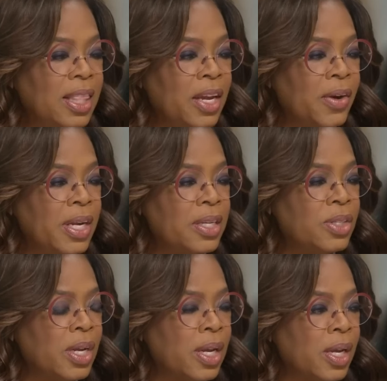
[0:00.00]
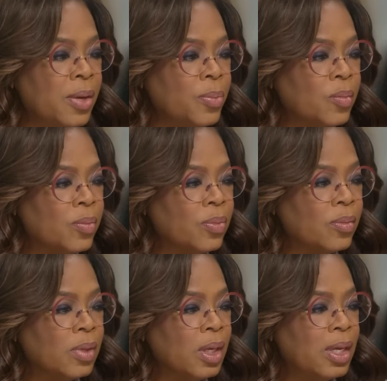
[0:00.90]
determination and
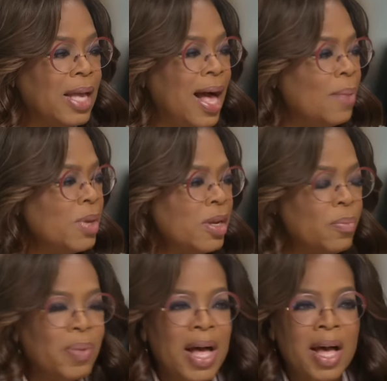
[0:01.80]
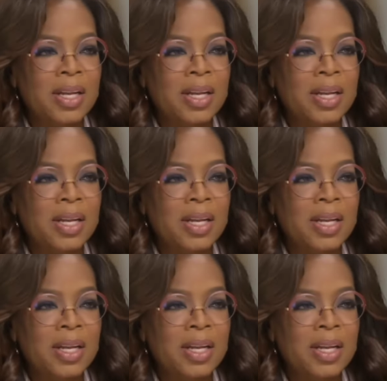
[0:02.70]
resilience. OPRAH